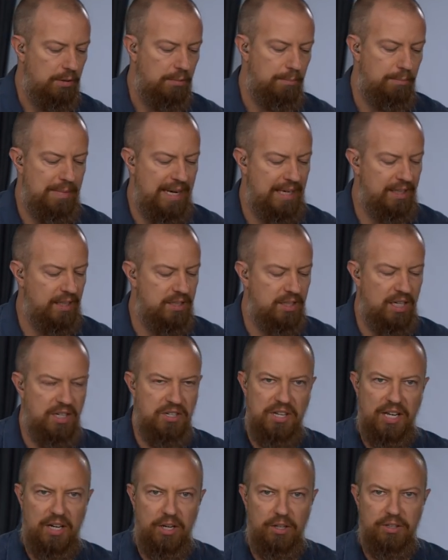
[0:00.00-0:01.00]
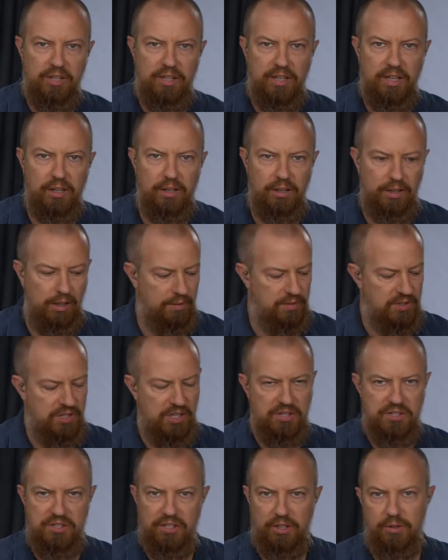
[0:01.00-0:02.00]
magnetize that onto there, and
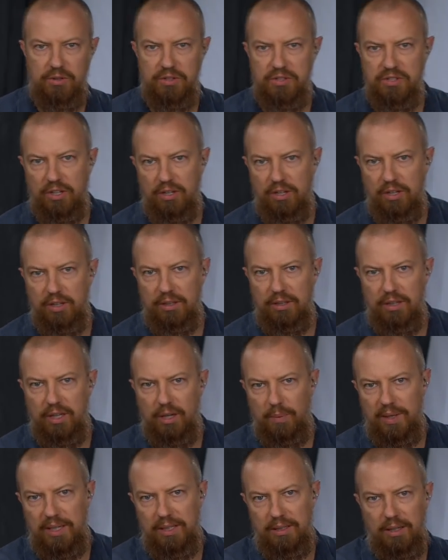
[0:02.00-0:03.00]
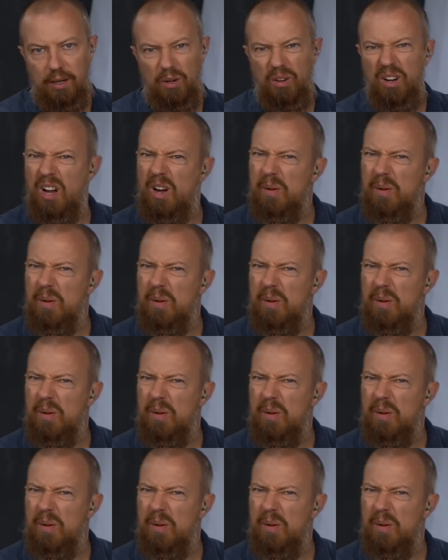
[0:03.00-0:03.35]
obviously the sticker is stuck on, and away you go.